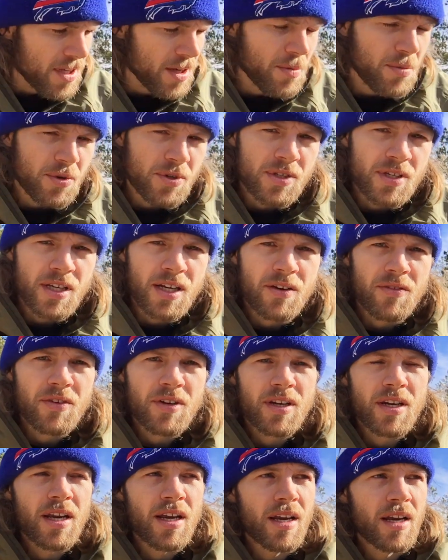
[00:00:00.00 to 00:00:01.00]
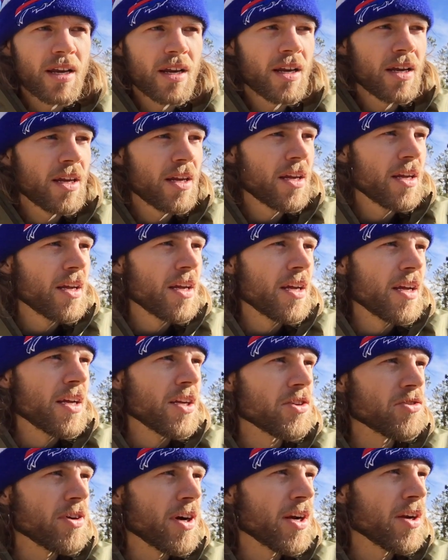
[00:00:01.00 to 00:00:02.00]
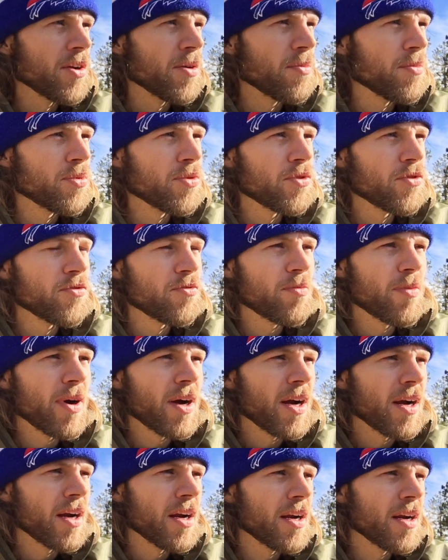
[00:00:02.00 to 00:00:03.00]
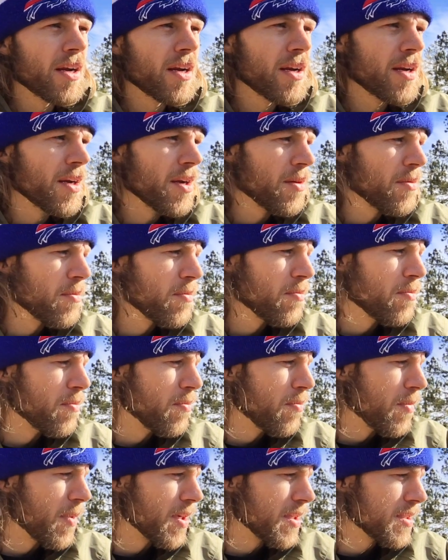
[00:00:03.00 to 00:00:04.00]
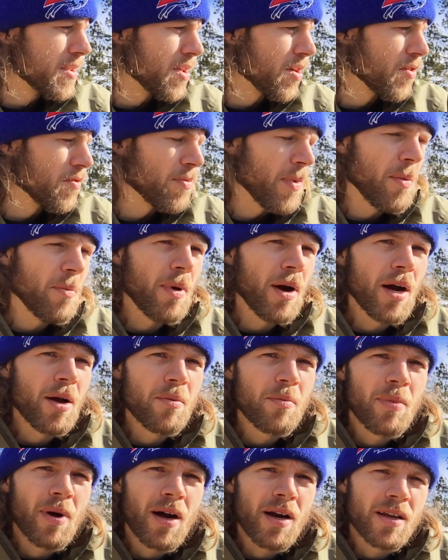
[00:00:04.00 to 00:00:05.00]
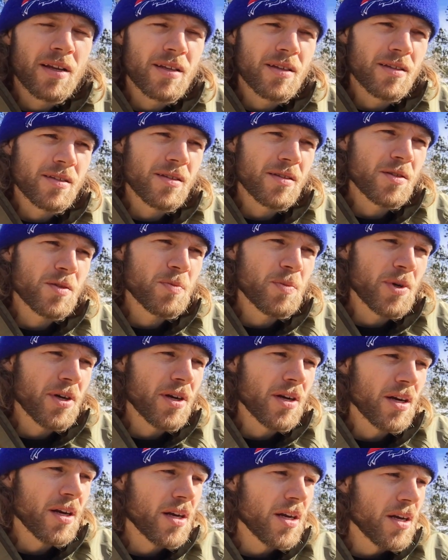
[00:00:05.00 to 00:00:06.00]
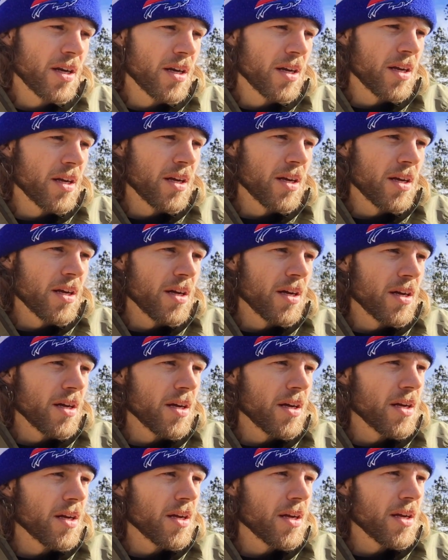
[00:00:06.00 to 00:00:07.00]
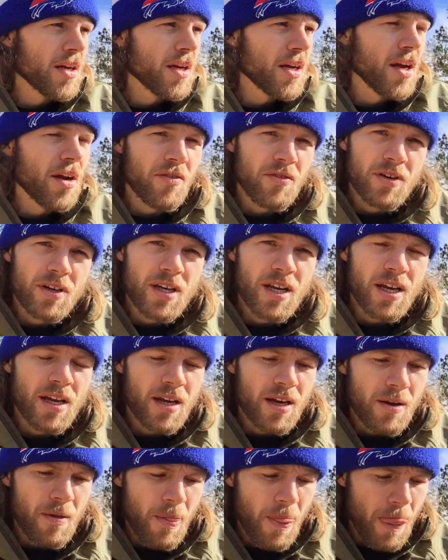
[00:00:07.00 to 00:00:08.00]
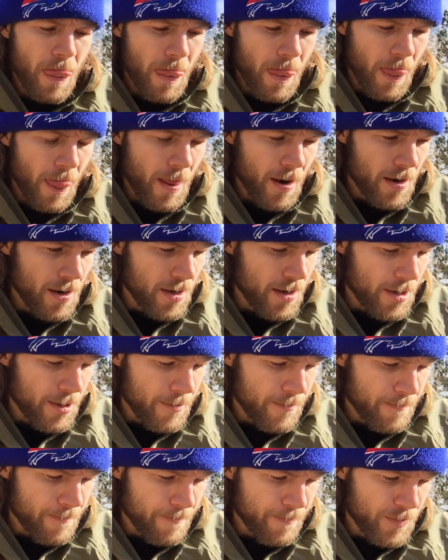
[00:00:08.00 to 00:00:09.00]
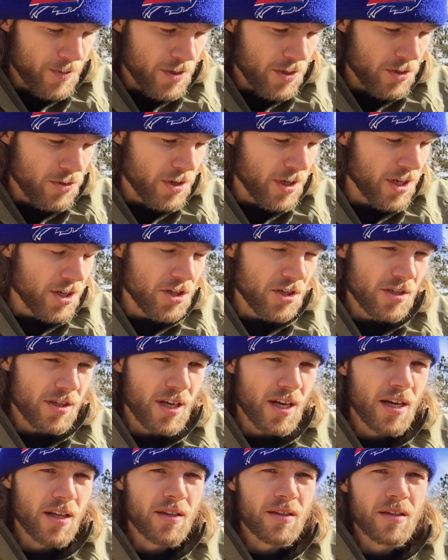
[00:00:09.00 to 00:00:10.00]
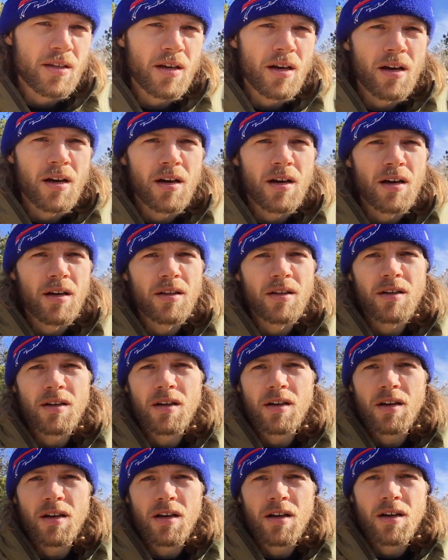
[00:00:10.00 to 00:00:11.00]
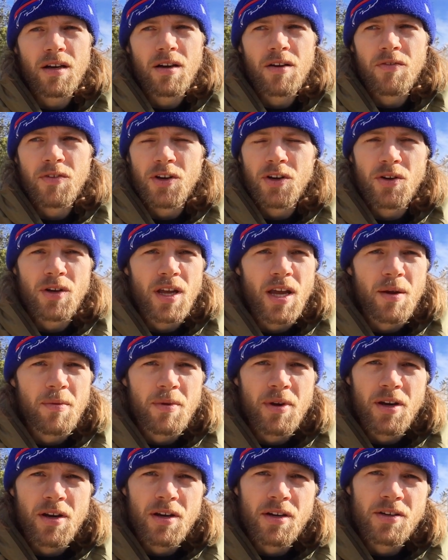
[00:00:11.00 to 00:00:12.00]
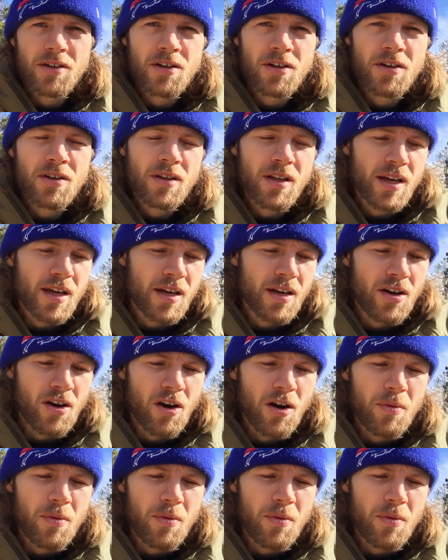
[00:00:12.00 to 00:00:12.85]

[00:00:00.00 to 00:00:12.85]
10% every day, and try to improve myself, my mind, body, and spirit every day. Treat it just like a video game character, like in an